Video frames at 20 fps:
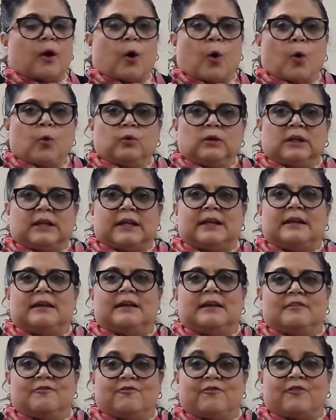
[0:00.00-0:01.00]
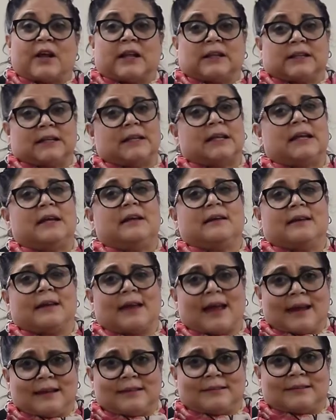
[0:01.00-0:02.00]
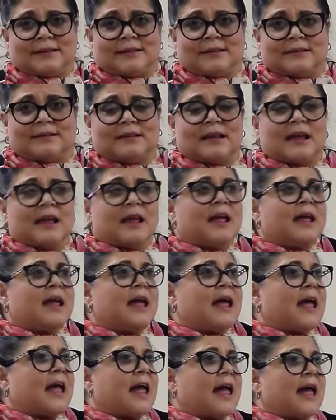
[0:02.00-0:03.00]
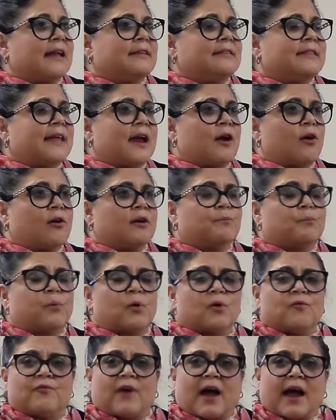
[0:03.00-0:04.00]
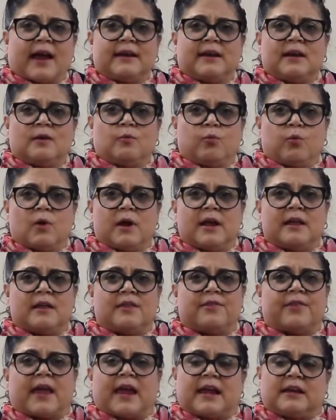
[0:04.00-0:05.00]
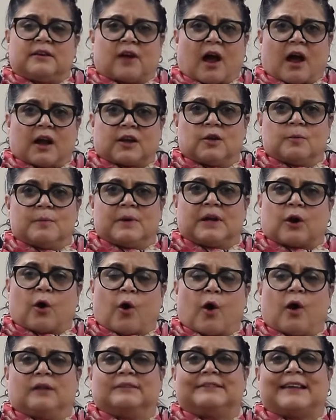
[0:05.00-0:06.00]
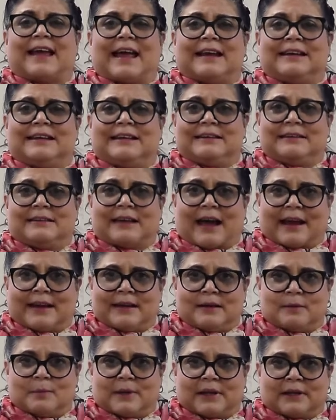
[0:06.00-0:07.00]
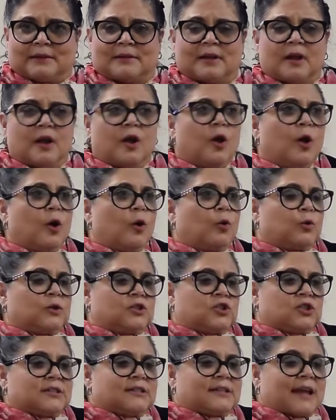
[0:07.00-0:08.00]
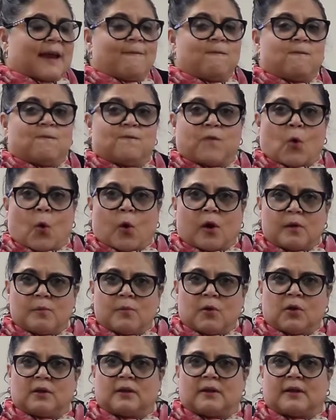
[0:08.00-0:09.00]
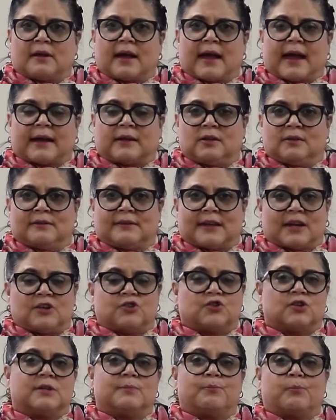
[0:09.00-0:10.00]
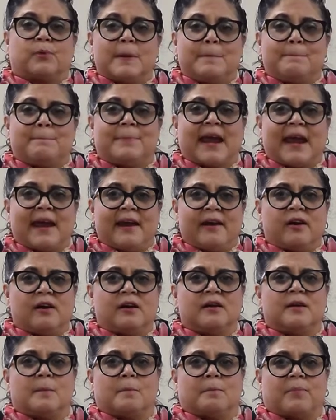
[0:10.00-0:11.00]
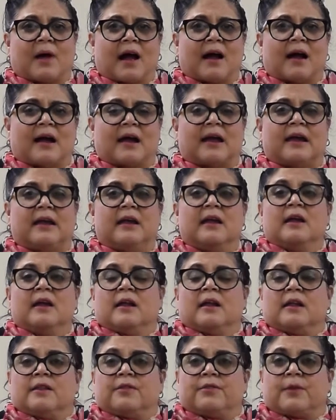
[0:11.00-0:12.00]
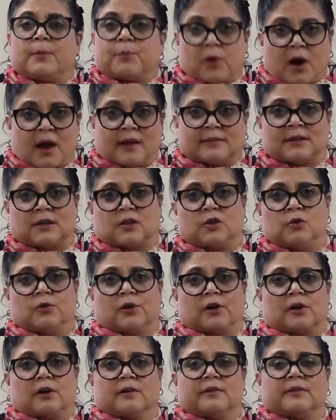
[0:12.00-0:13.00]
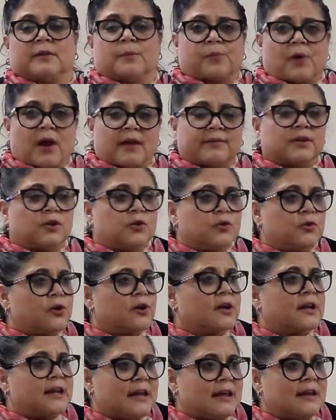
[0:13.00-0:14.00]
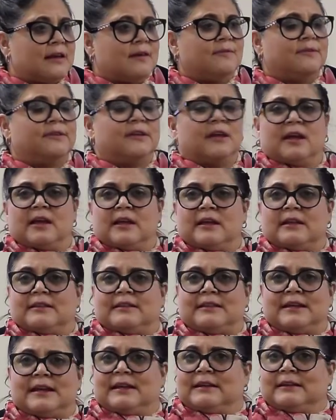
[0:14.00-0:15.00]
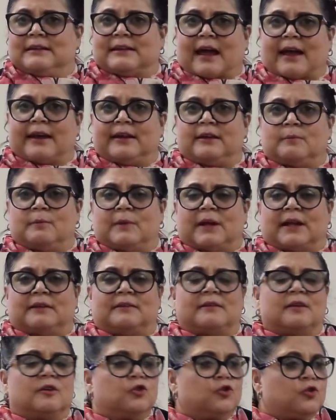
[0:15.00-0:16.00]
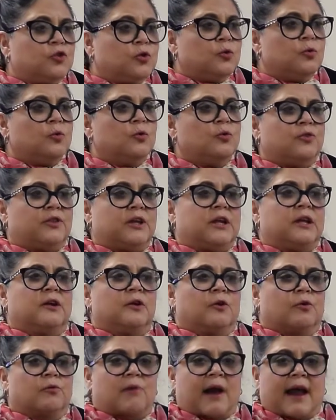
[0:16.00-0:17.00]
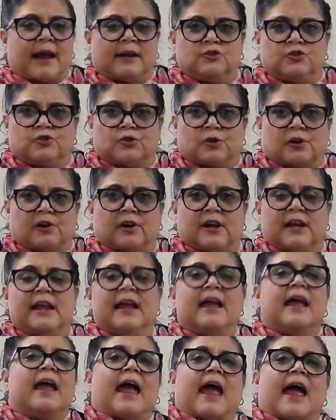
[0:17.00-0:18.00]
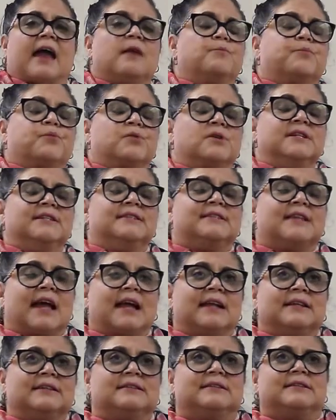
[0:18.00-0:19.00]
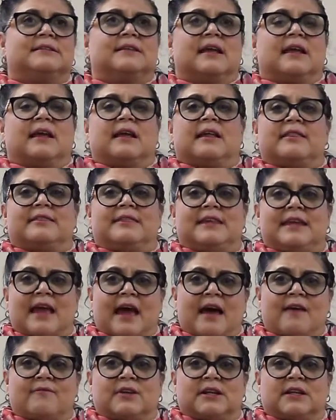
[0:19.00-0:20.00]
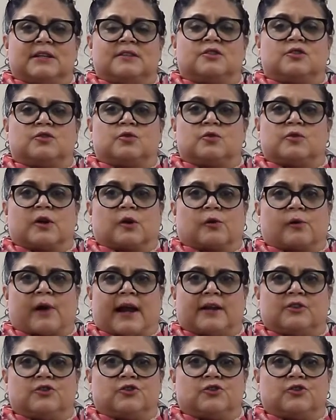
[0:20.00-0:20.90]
only in felony cases. And they are provided with a document called an indictment, which is a formal accusation prepared by the prosecutor. The prosecutor gives the indictment to the grand jury and presents the evidence to the grand